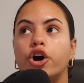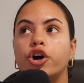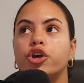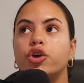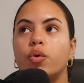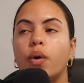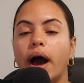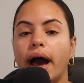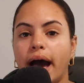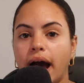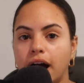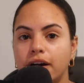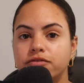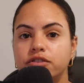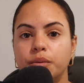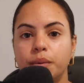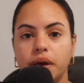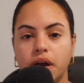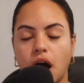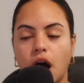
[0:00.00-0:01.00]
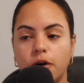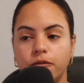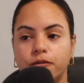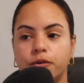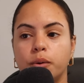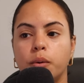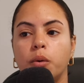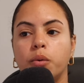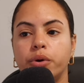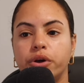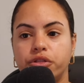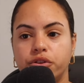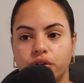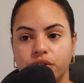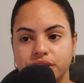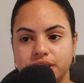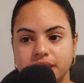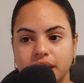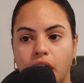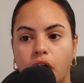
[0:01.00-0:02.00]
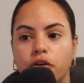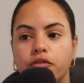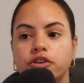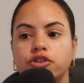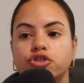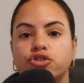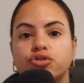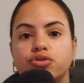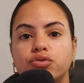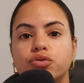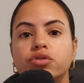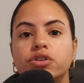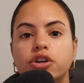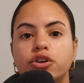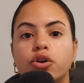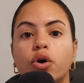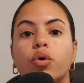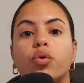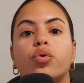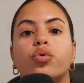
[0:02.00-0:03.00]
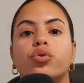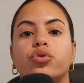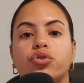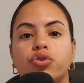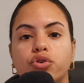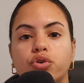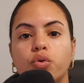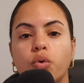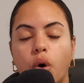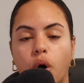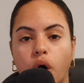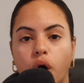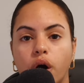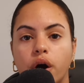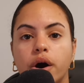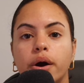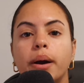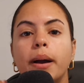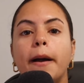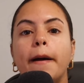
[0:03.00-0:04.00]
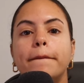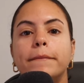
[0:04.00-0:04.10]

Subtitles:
You have to be comfortable with yourself and truly know who you are